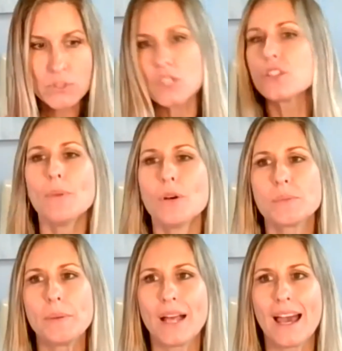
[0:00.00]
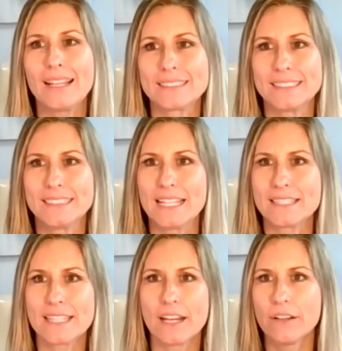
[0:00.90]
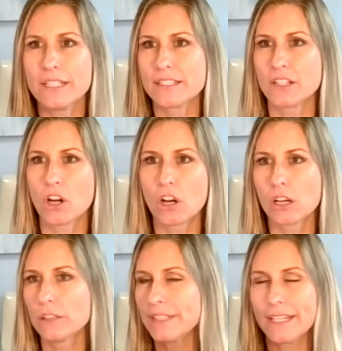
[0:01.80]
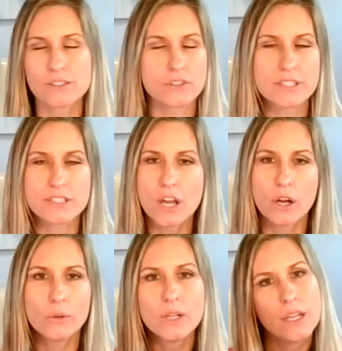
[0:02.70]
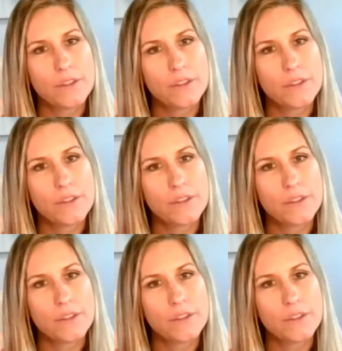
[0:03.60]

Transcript: So most people ask, is that scary? Does it hurt? The answer is no.